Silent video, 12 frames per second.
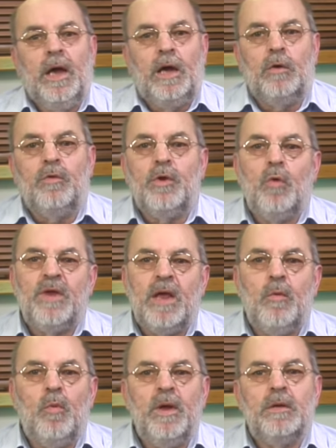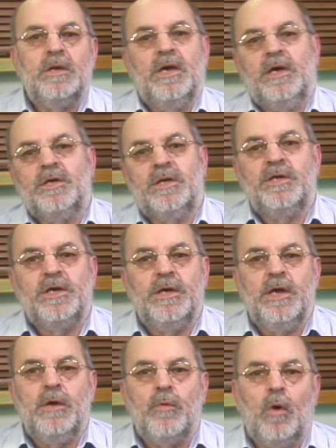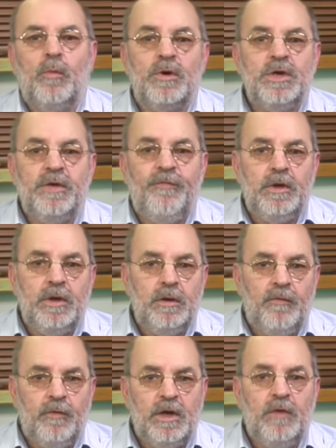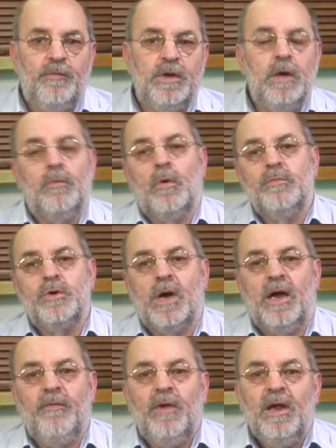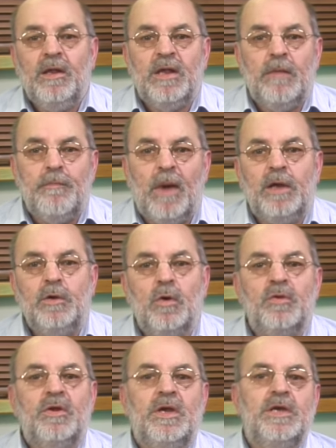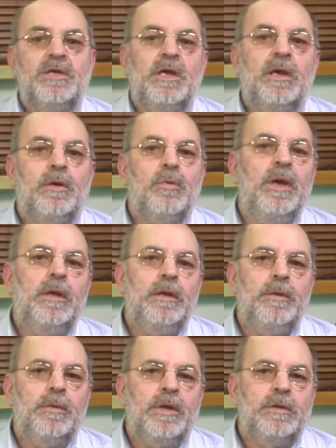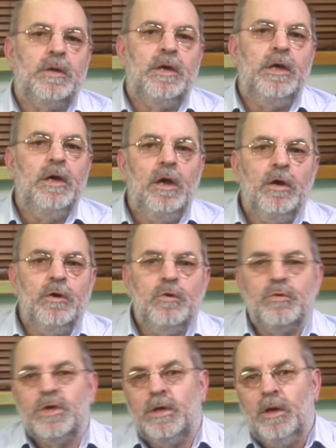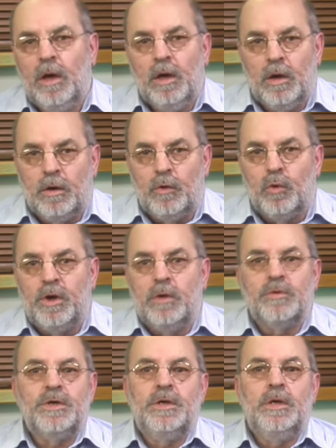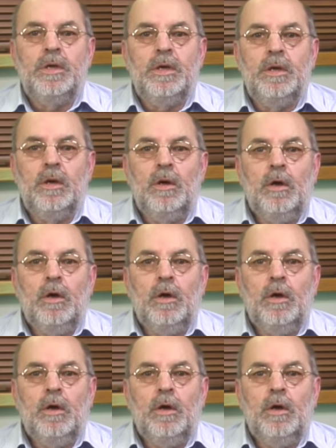and although they will test the CD-ROM or DVD-ROM drive, they might not test it critically using an audio CD.